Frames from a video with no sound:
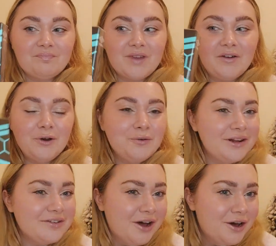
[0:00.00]
I've only
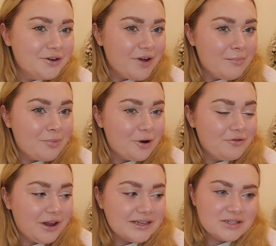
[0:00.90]
really heard of Umbro
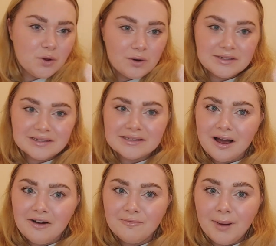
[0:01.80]
for like socks and
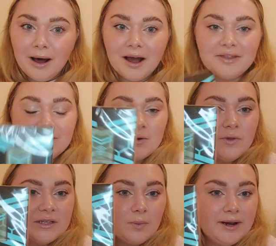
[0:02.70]
stuff, but I saw
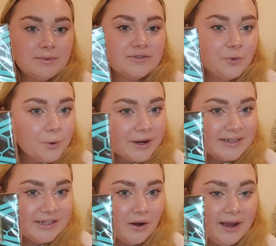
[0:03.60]
this one. It was
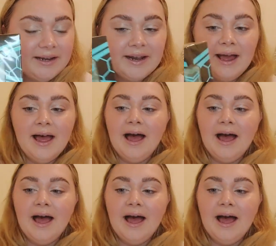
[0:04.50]
£4.99.